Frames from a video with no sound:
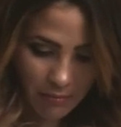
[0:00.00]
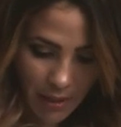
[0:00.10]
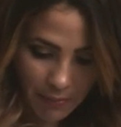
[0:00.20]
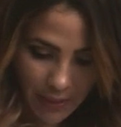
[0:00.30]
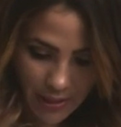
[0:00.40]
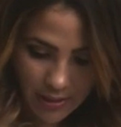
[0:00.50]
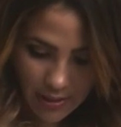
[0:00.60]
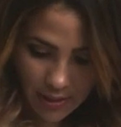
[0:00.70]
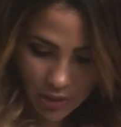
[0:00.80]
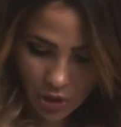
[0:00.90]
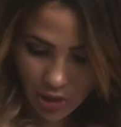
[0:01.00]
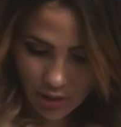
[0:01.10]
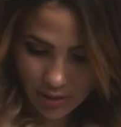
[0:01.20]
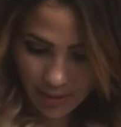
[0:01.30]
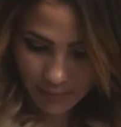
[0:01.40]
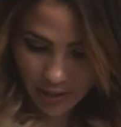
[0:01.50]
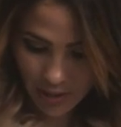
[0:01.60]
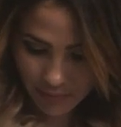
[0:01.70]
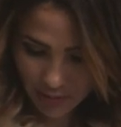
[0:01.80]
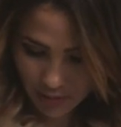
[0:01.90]
My base stitch
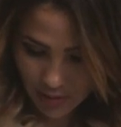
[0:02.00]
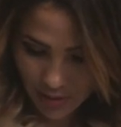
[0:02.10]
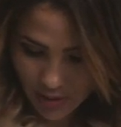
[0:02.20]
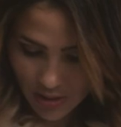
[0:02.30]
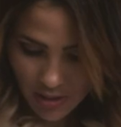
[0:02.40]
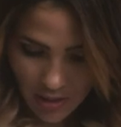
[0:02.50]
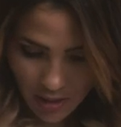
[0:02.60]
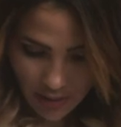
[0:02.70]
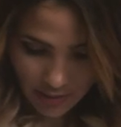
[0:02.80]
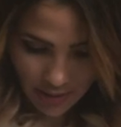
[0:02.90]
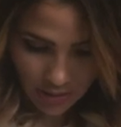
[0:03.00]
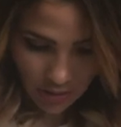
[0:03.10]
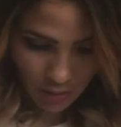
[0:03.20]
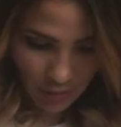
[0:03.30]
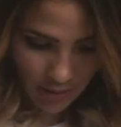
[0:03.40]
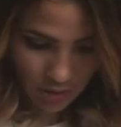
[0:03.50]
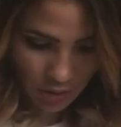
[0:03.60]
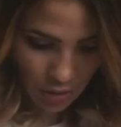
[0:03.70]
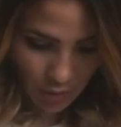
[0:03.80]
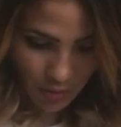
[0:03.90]
sometimes tends to want
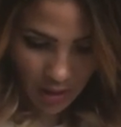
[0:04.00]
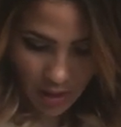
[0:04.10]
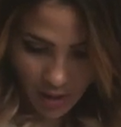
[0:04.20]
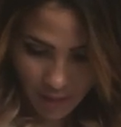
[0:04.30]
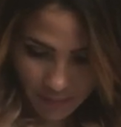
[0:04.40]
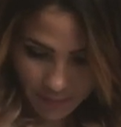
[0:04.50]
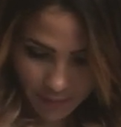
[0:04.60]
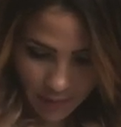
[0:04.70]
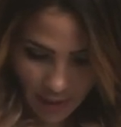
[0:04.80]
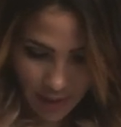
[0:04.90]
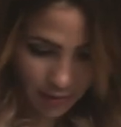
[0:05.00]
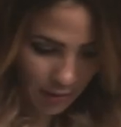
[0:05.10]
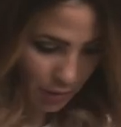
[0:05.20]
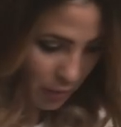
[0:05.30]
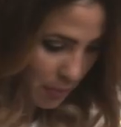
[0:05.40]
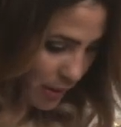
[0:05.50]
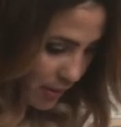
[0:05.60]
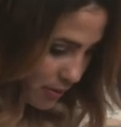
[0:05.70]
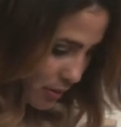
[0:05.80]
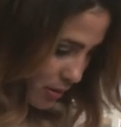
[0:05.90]
to gather a little bit.
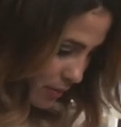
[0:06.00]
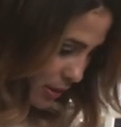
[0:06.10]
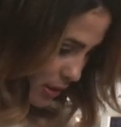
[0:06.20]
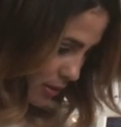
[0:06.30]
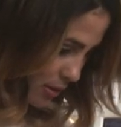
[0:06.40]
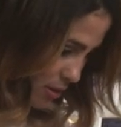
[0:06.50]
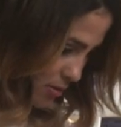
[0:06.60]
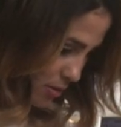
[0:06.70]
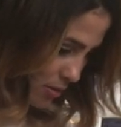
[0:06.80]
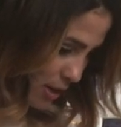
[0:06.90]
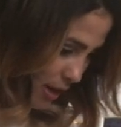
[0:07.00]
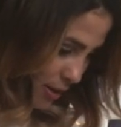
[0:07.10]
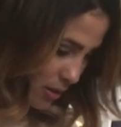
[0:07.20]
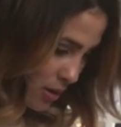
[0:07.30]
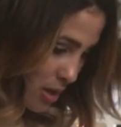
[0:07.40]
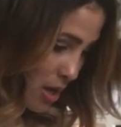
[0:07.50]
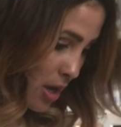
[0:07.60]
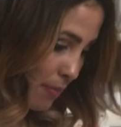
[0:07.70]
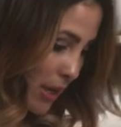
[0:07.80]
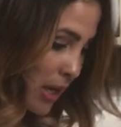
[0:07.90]
So I'm like, no, don't gather.
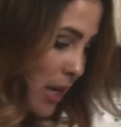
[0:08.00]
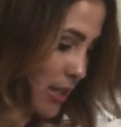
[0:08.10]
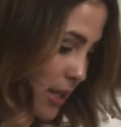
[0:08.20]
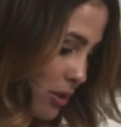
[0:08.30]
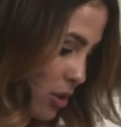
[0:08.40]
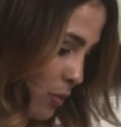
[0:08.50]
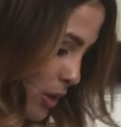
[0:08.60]
Because I don't,